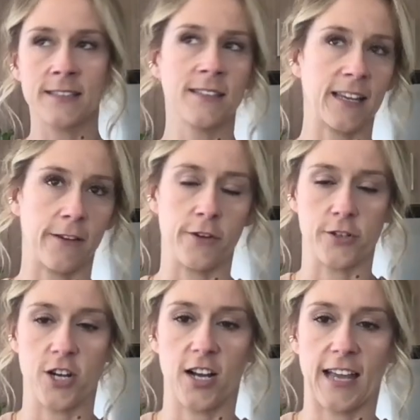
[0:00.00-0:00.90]
Like if your
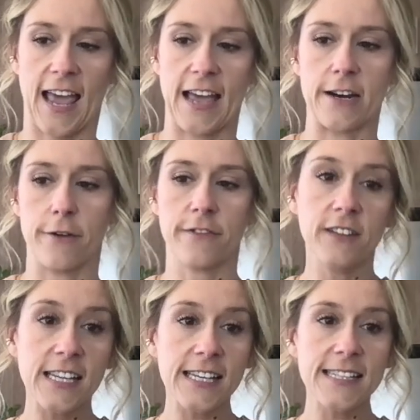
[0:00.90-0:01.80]
dog had
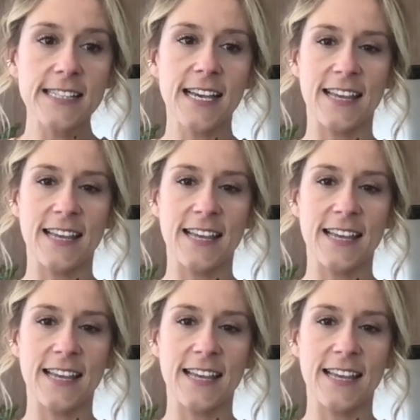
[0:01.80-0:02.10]
fleas,